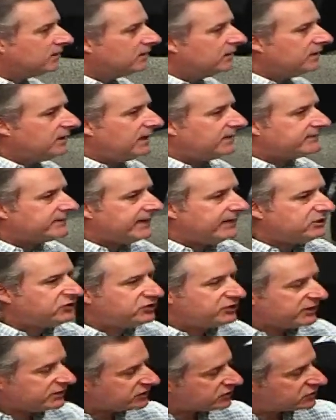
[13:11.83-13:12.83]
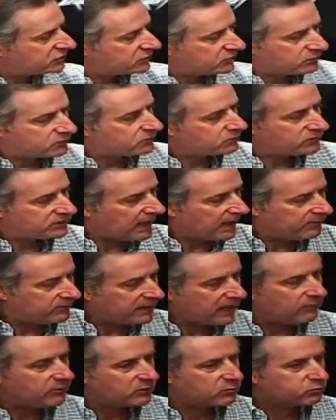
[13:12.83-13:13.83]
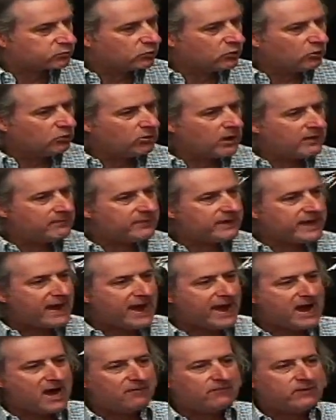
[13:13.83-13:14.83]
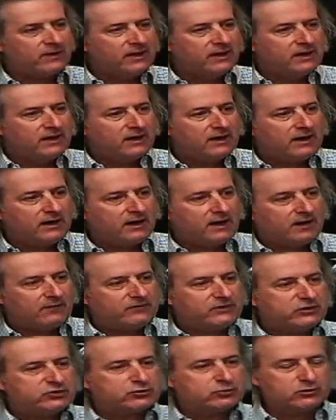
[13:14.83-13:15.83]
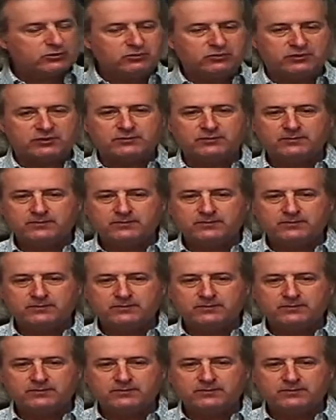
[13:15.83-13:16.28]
if they just, they would rule on behalf of the truth.